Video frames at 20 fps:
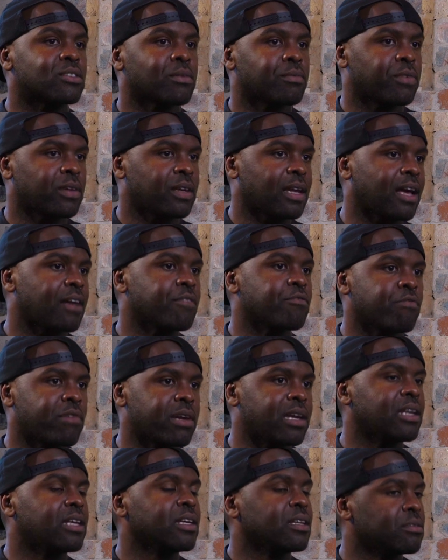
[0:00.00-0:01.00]
something that
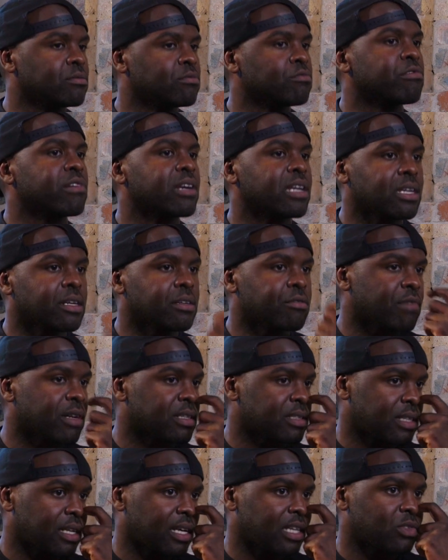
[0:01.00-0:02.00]
really, really
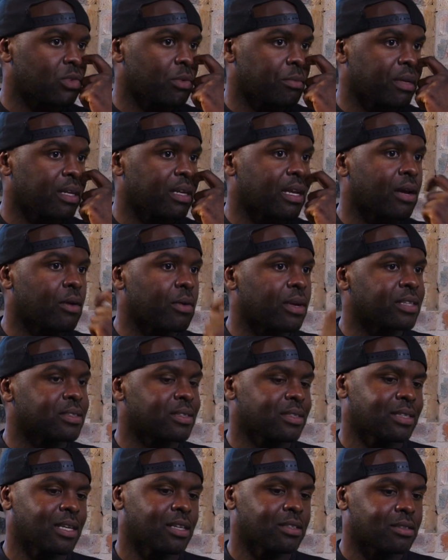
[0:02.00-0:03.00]
resonates with me now. It's
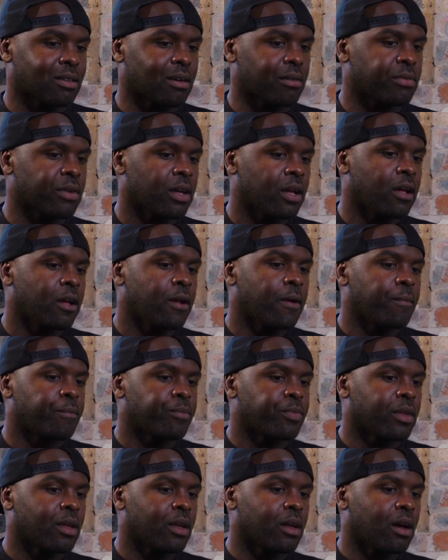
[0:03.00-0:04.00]
a sense of,
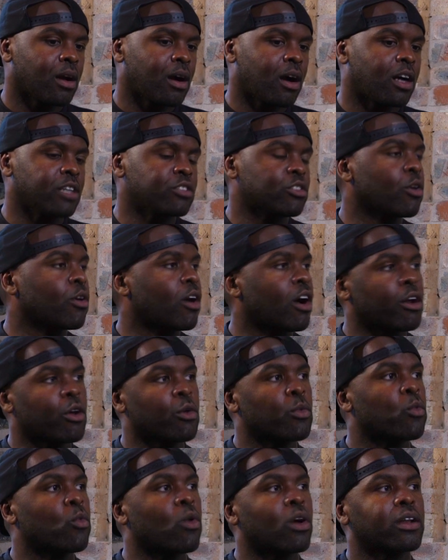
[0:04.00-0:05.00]
I don't
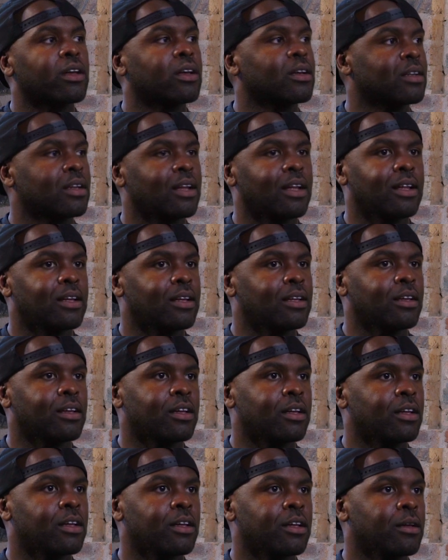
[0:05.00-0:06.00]
want to
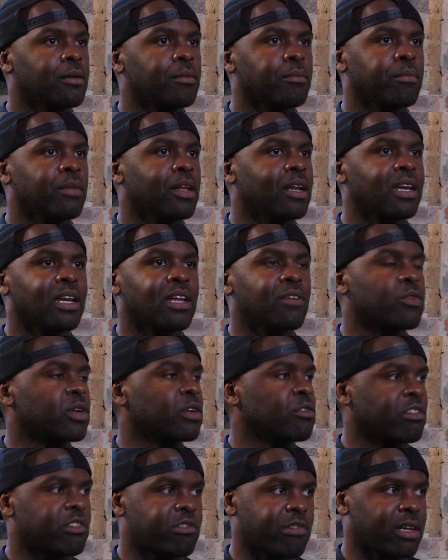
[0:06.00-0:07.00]
live with
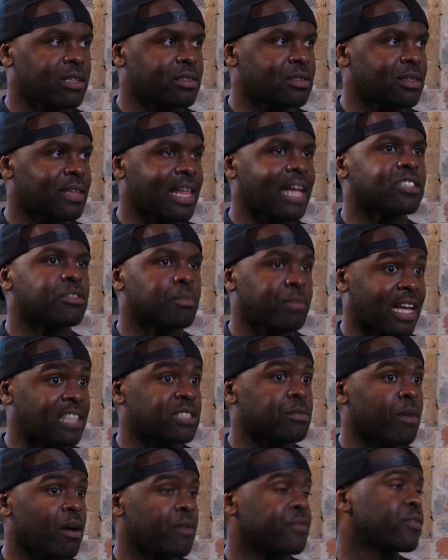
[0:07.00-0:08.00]
regrets.
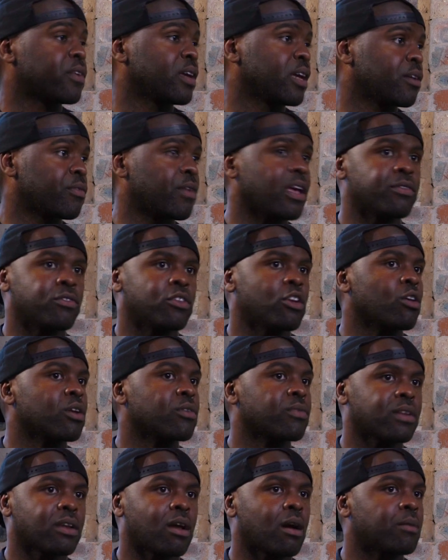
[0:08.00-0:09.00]
That's my fear. If the only
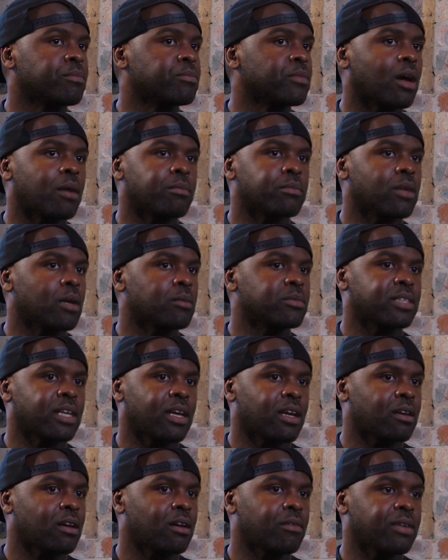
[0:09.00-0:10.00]
thing that I'm
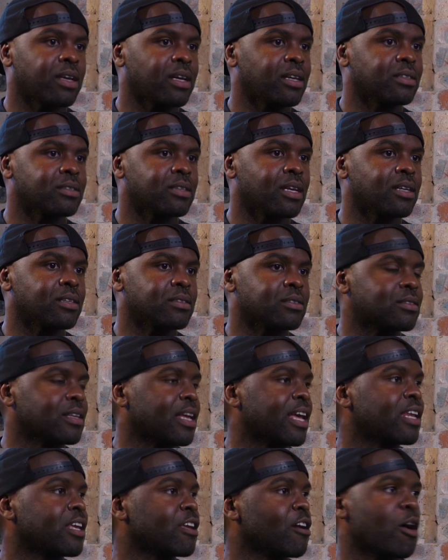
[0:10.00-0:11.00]
scared of is
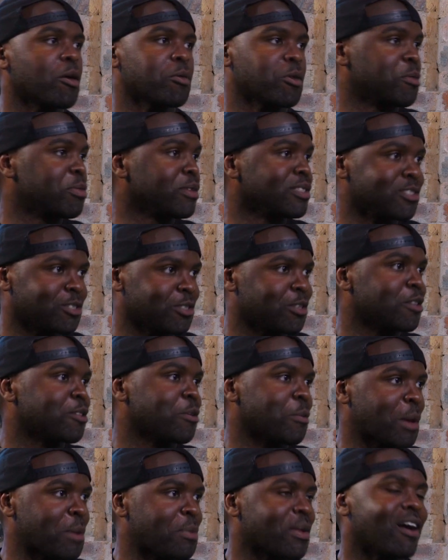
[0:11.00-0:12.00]
any harm coming to the
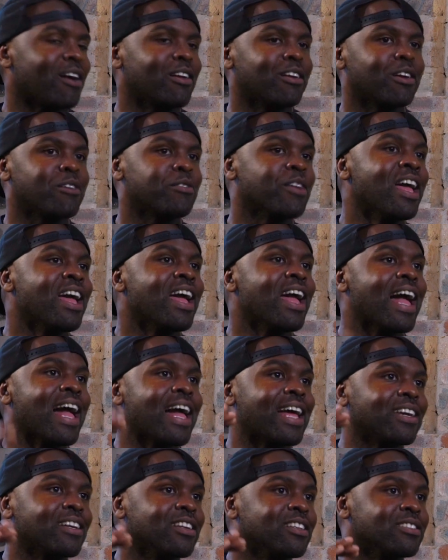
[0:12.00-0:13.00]
people that I love
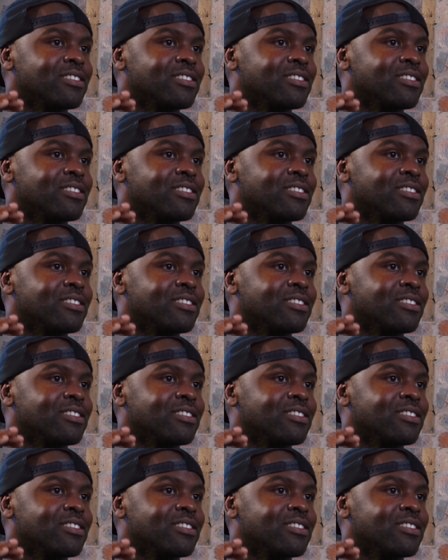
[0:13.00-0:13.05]
and